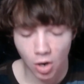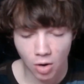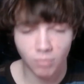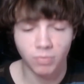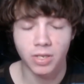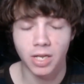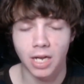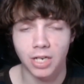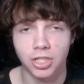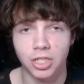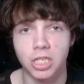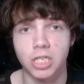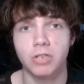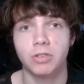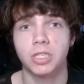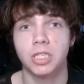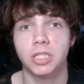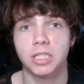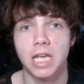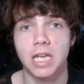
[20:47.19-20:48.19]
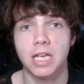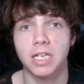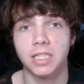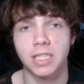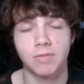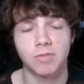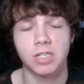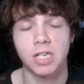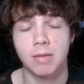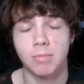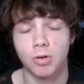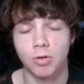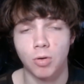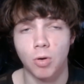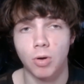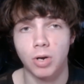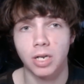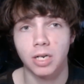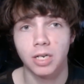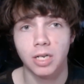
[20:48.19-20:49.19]
Hopefully I actually use this take, because every time I
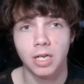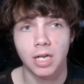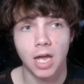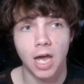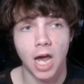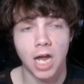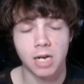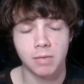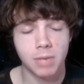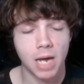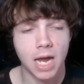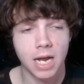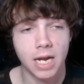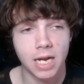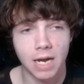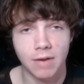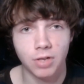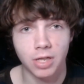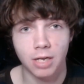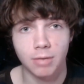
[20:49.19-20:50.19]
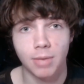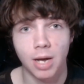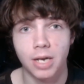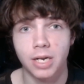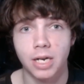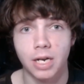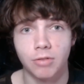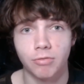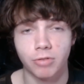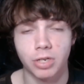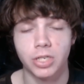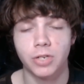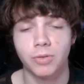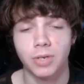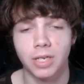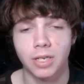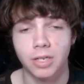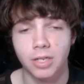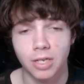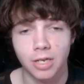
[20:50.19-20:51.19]
record it, I end up hating everything about it and
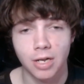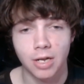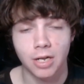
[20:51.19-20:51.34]
redoing it.